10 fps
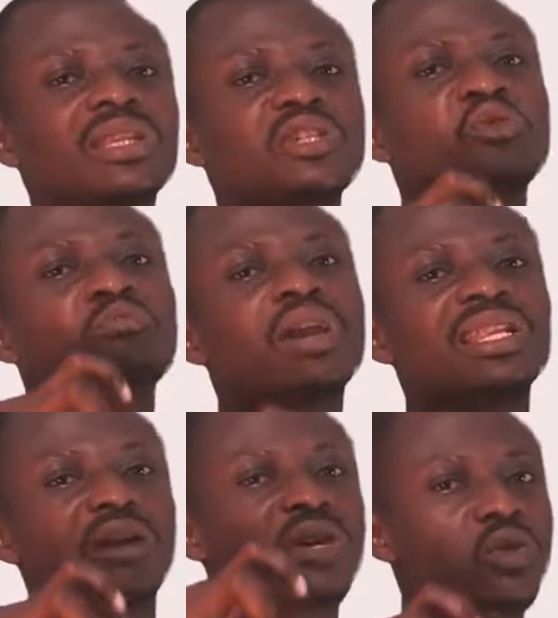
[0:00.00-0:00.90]
us to break
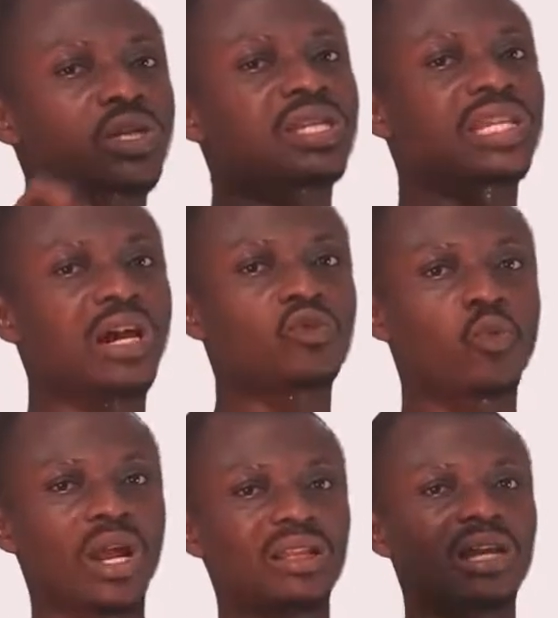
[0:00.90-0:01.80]
the resources down to
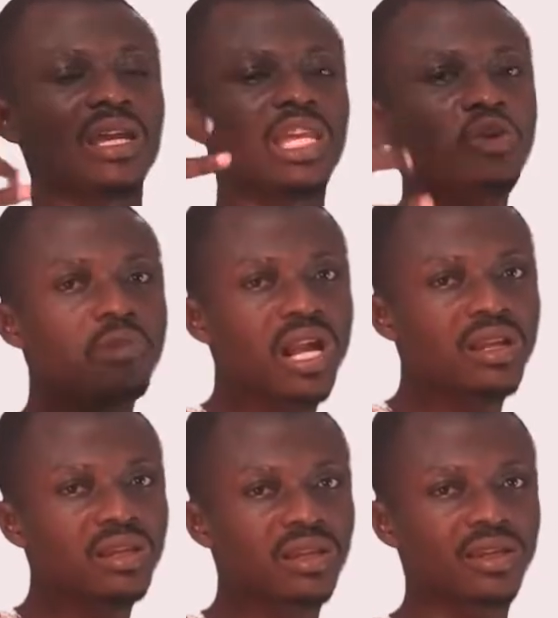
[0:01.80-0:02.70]
what the
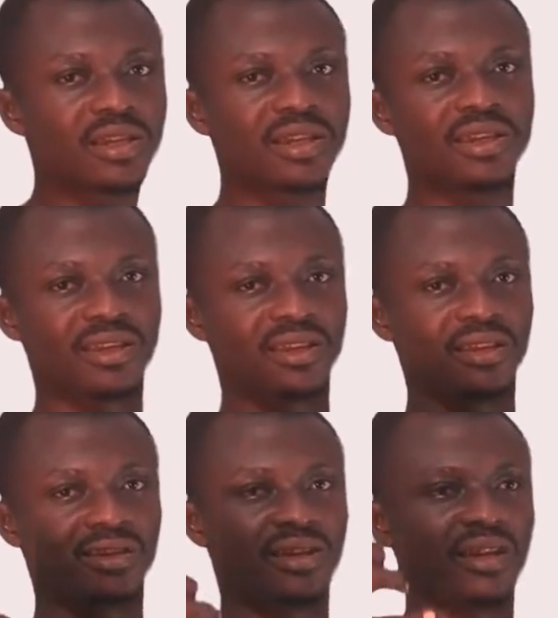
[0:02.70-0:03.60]
human,
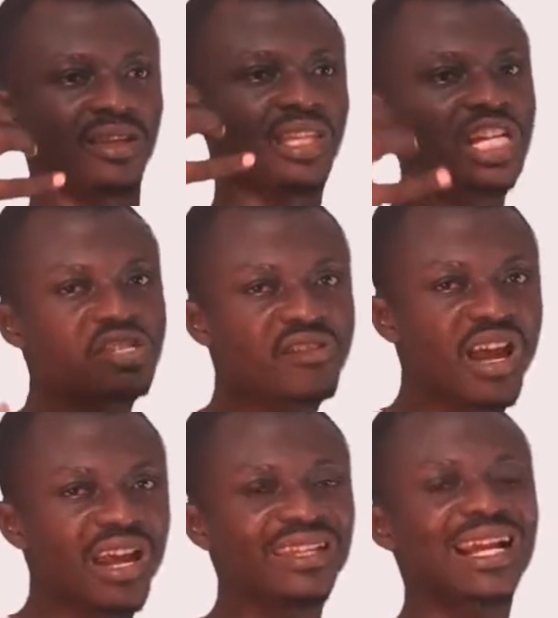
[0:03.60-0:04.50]
the natural,
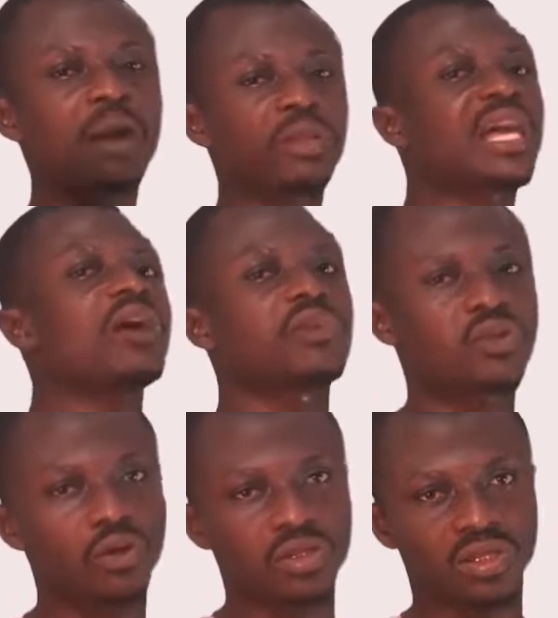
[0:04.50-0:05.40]
and the capital
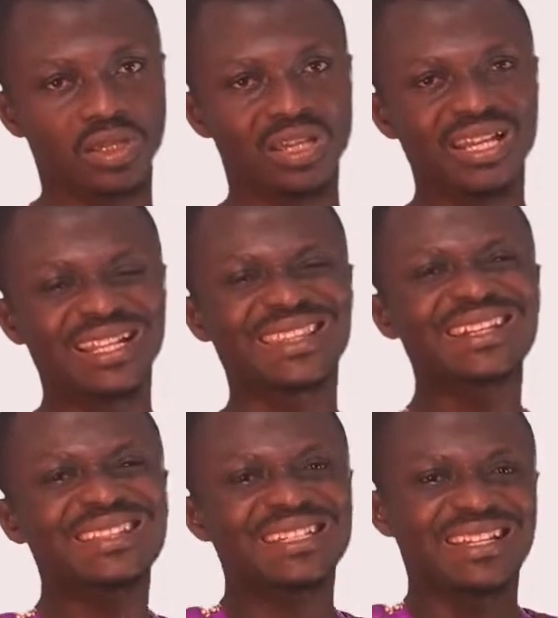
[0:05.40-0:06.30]
resource
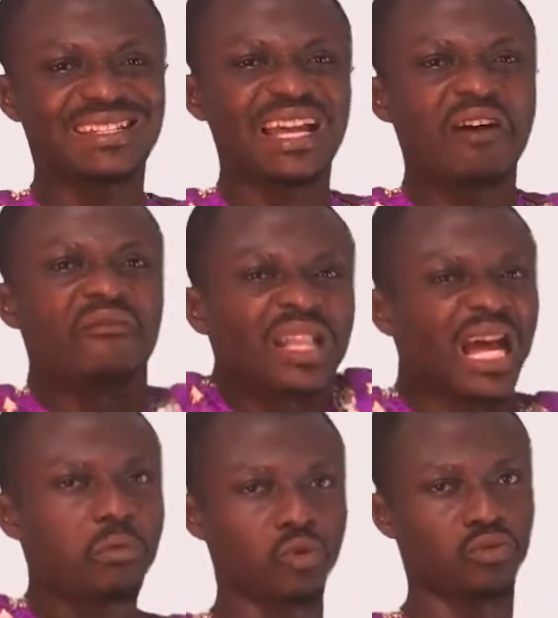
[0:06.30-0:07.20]
that is
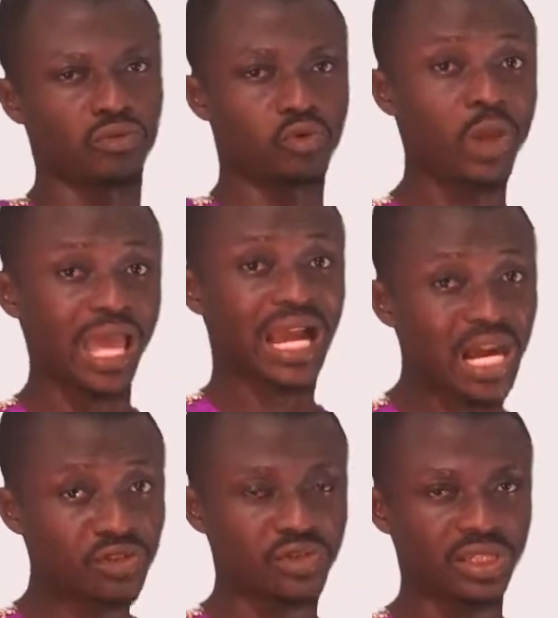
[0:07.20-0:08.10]
available to a
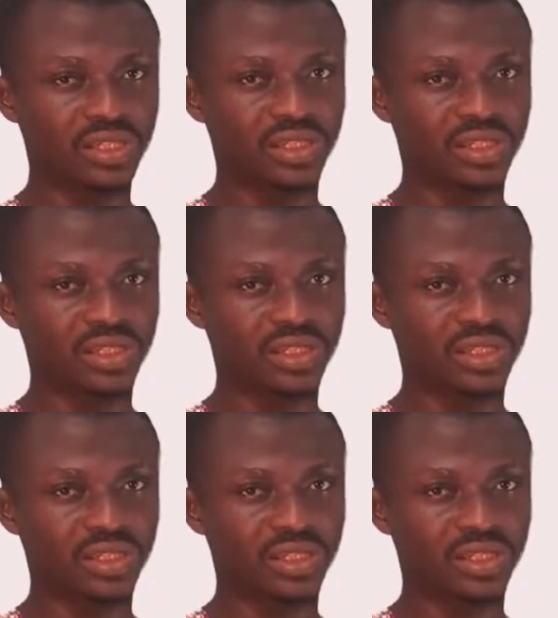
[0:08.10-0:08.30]
country.